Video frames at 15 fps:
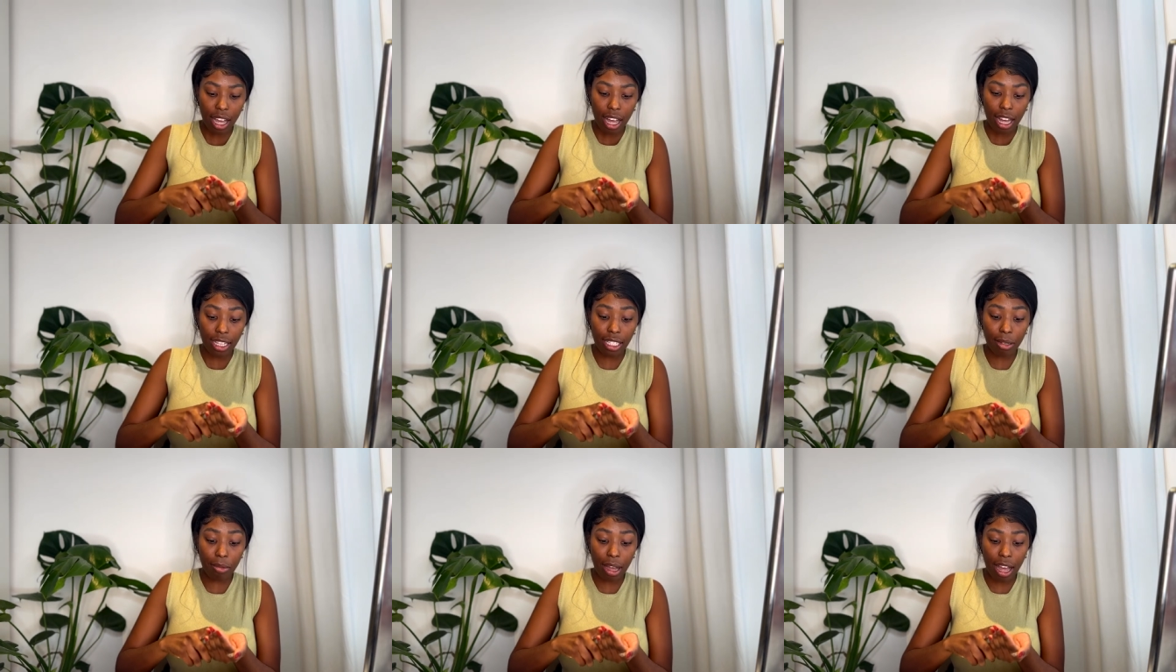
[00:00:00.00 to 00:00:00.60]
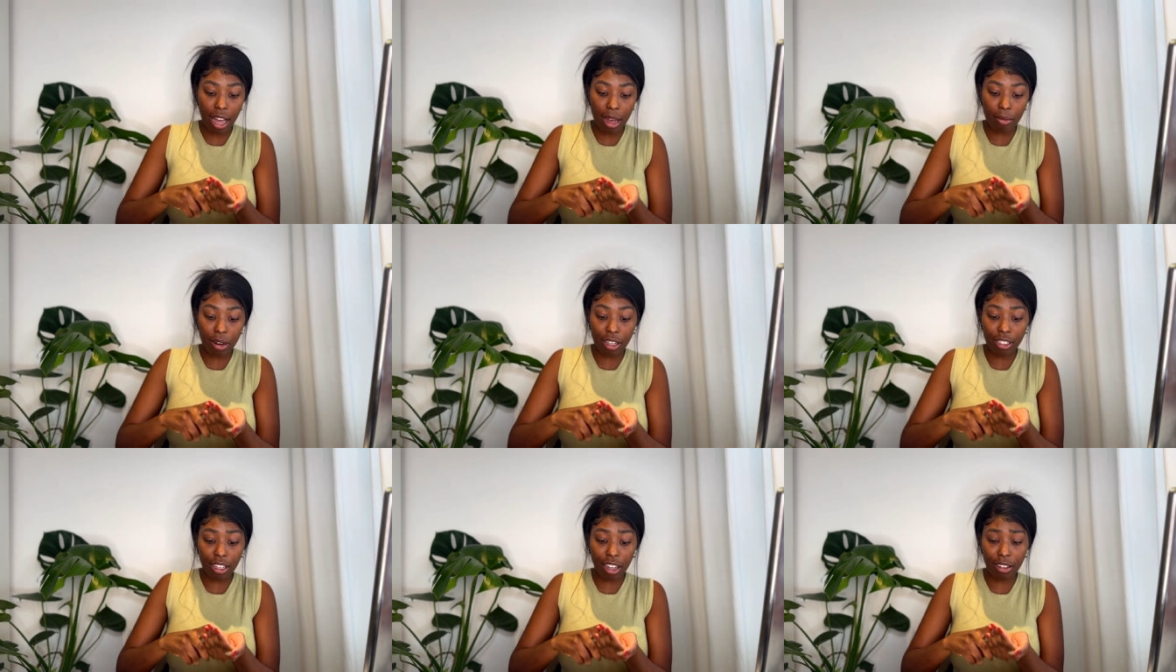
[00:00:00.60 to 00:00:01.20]
I did my
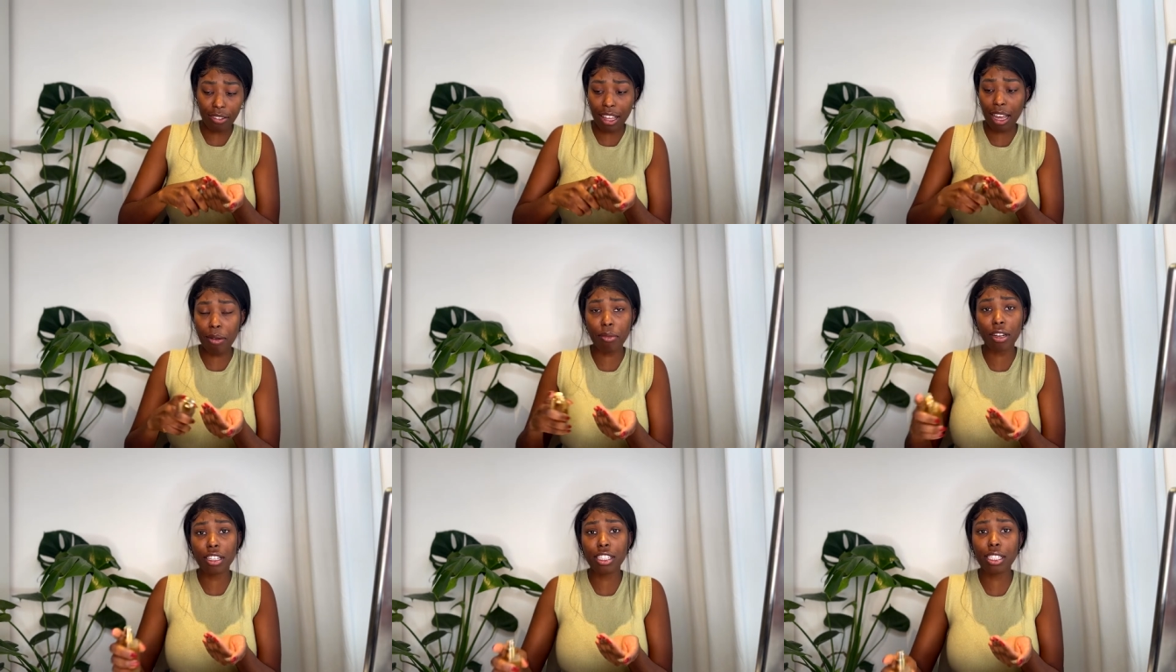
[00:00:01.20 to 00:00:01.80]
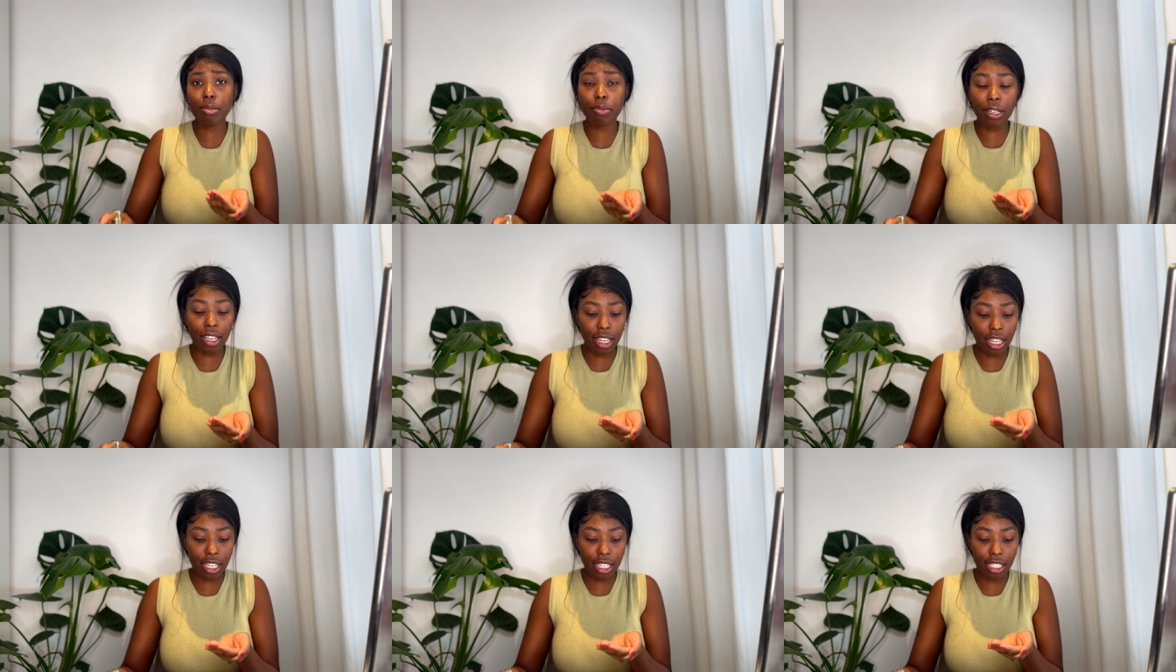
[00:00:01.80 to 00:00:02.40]
eyebrows off camera just
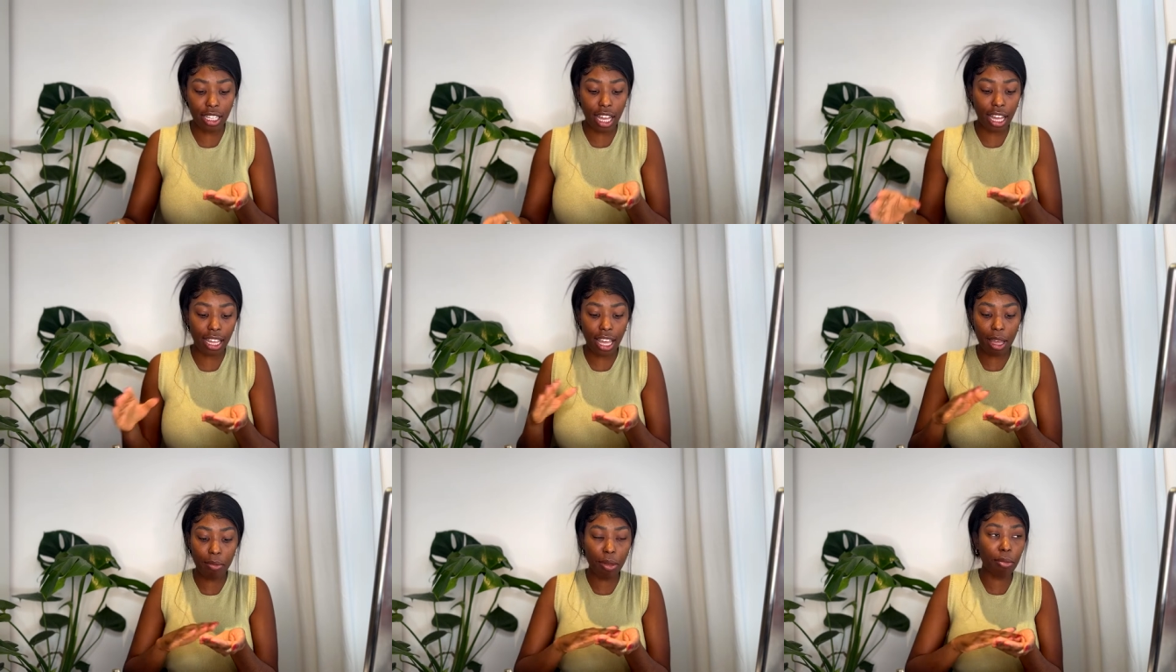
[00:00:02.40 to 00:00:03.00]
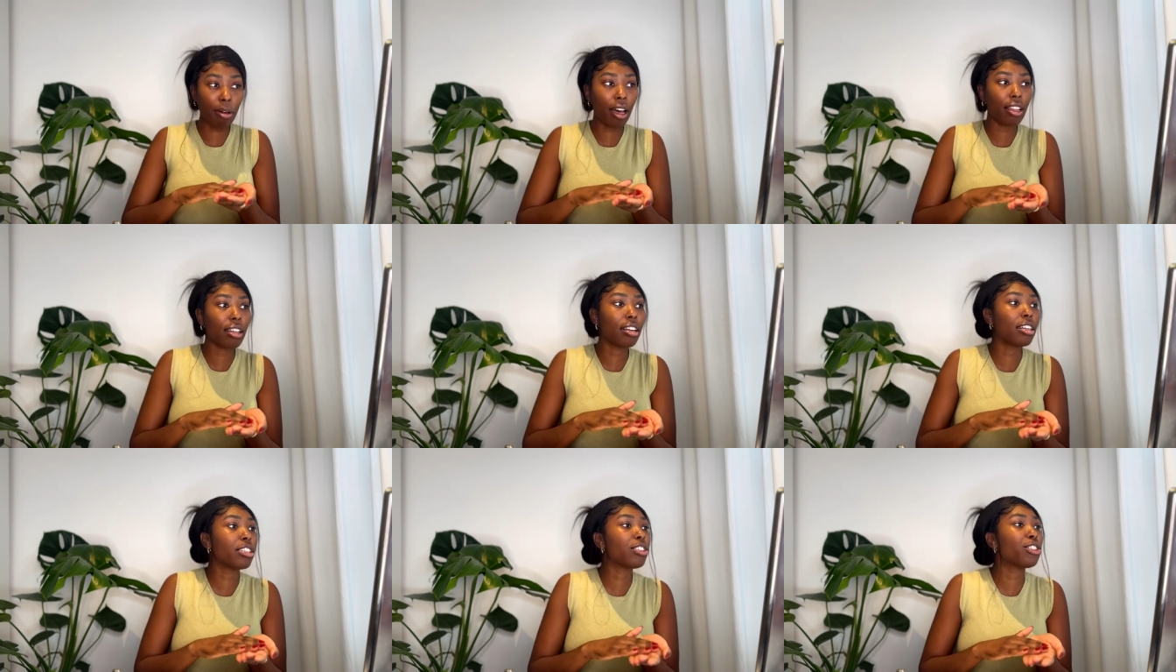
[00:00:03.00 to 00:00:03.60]
because I can't be
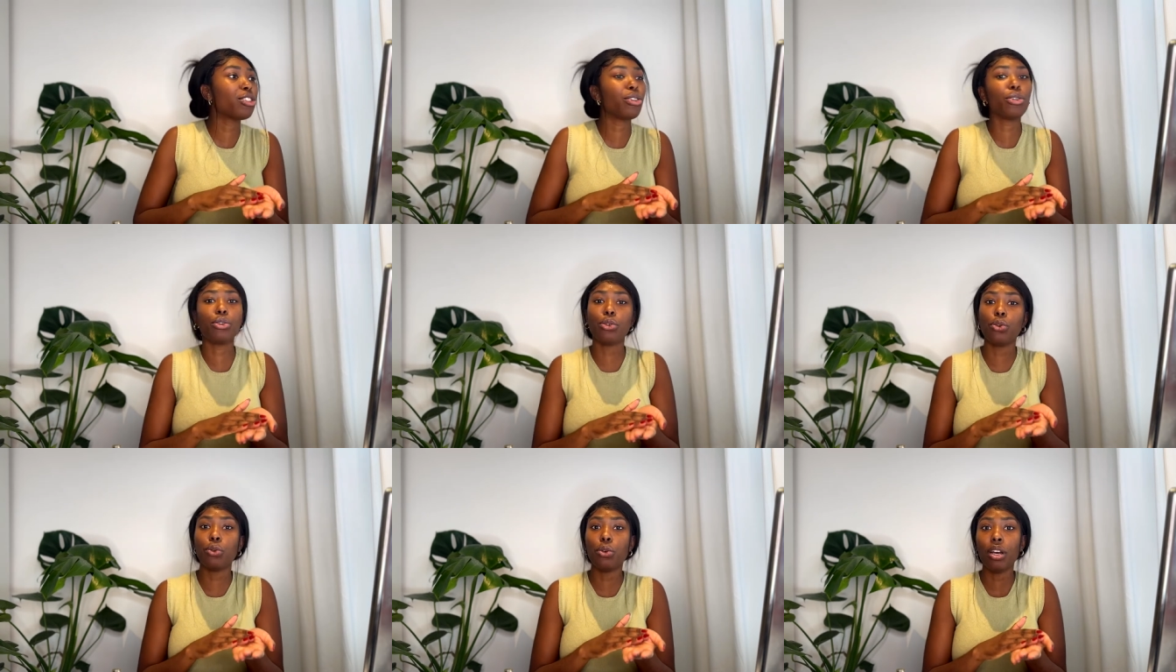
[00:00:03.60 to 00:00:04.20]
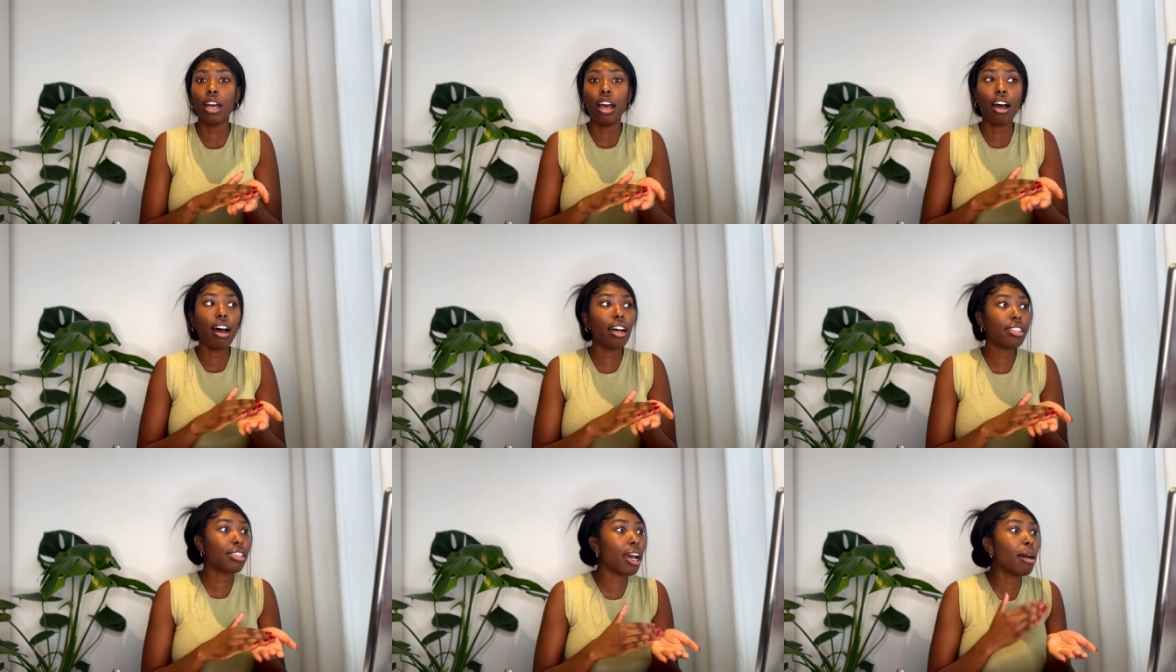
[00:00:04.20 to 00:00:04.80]
bothered to
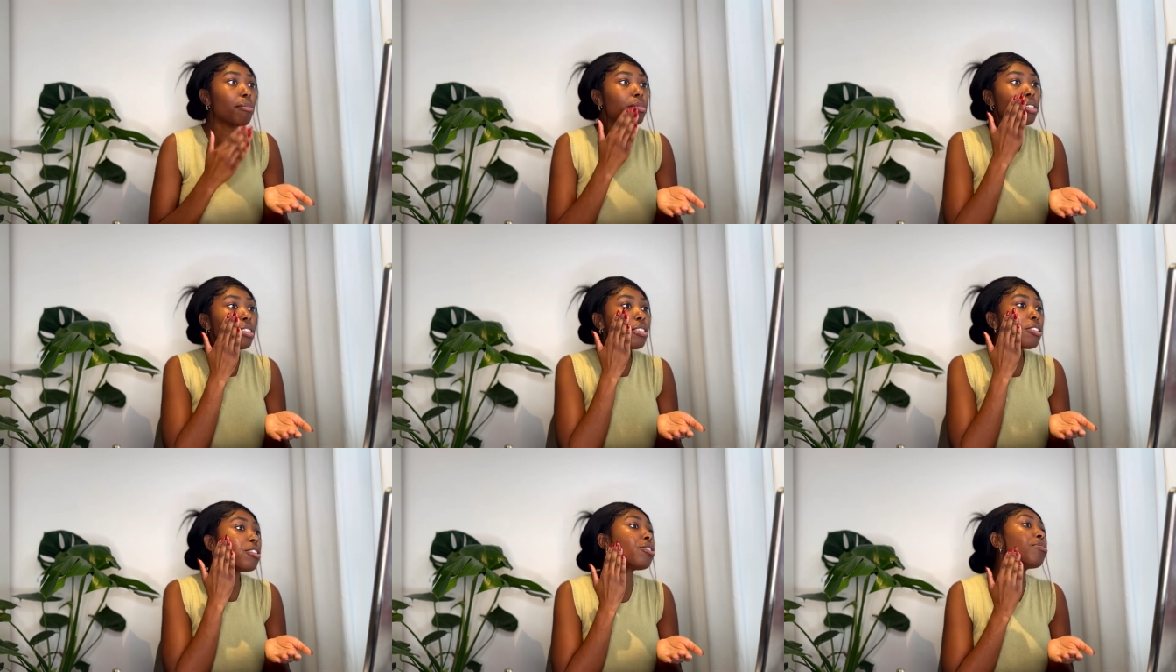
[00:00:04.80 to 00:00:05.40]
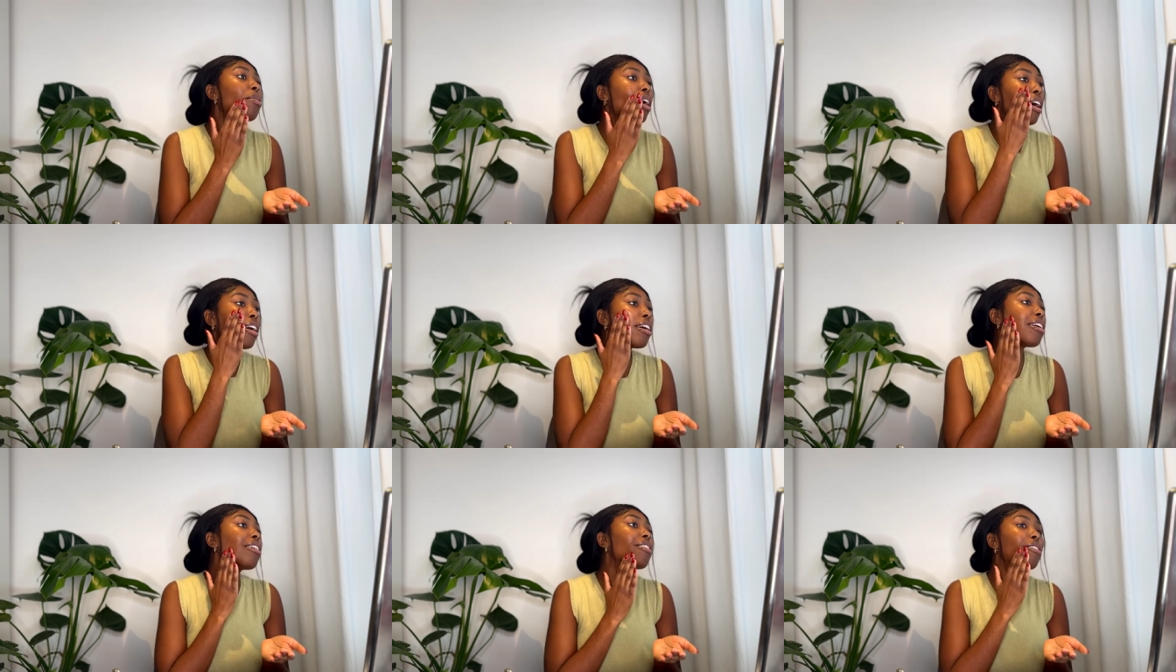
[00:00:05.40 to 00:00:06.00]
attempt to do my